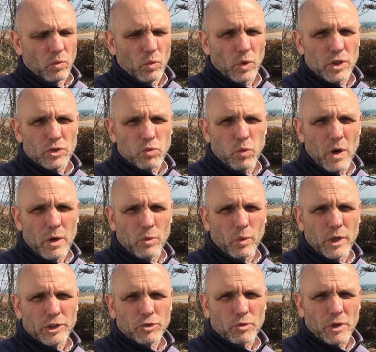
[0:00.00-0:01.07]
was what
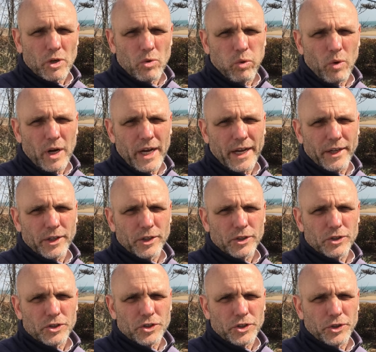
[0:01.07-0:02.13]
was
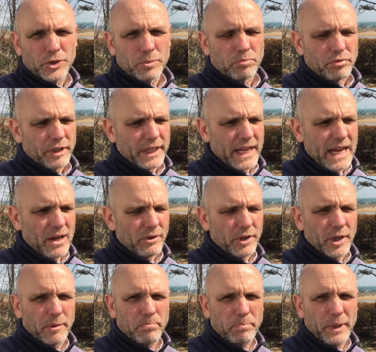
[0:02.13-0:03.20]
required to bring out
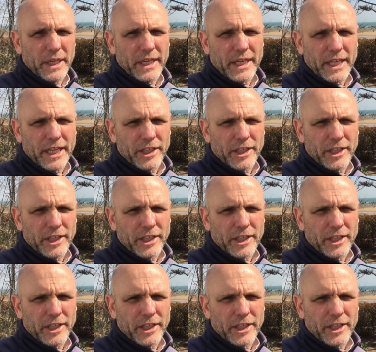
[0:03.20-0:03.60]
a big